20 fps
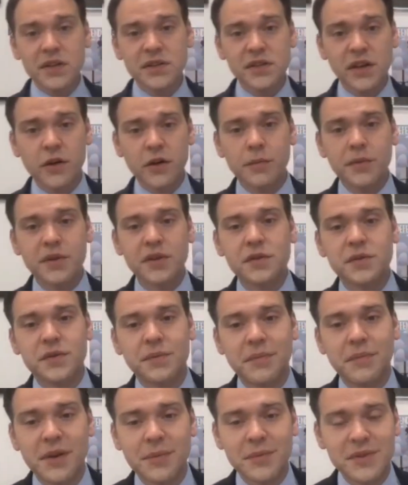standard
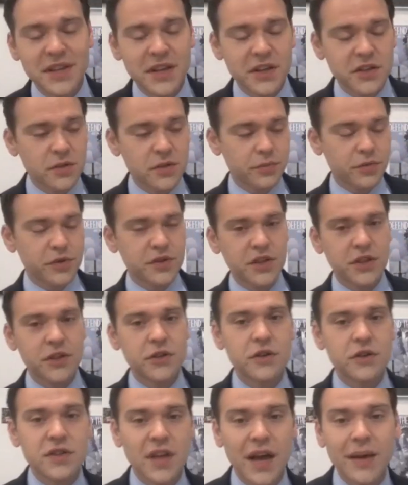minimization
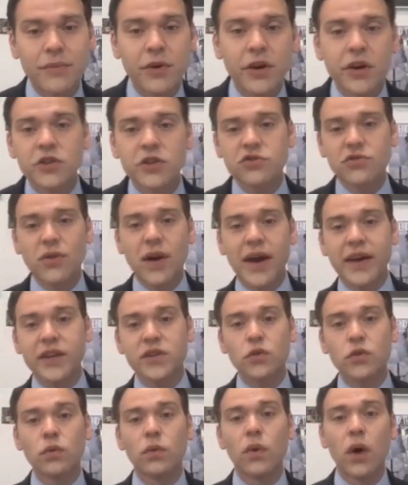procedures. I'm going to try
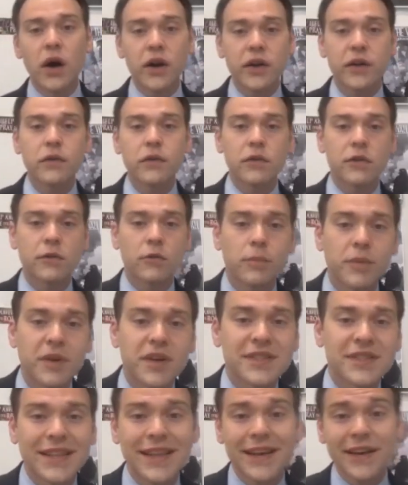to walk you through,
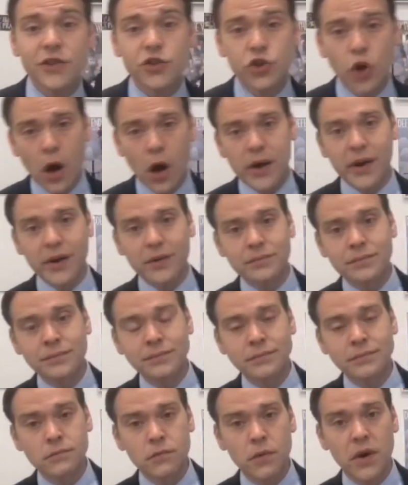because a lot of jargon,
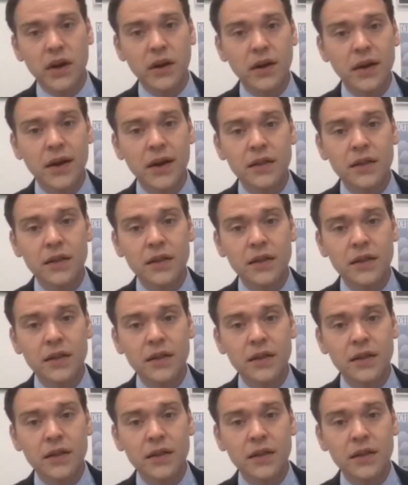right?